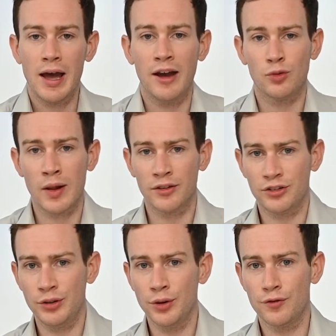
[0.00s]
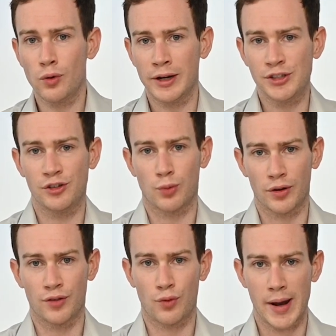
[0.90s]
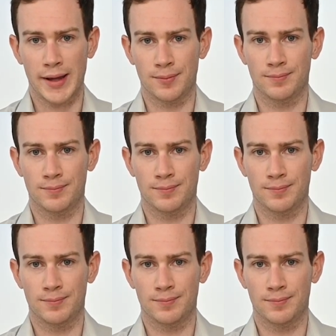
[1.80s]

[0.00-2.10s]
as well as 2 to 4 inches worth of rain.